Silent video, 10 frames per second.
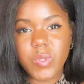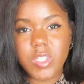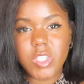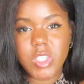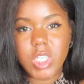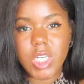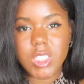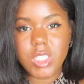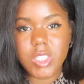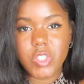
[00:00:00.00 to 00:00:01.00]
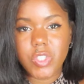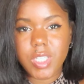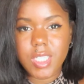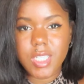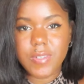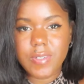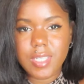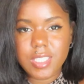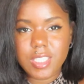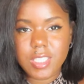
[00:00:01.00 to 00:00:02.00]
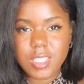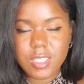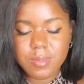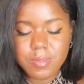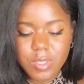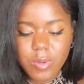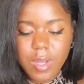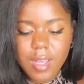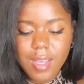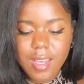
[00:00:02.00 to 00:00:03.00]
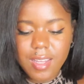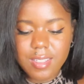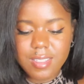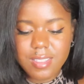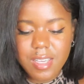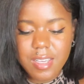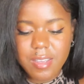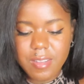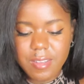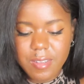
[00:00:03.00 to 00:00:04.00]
What is your toxic trait in a relationship? So I have to say,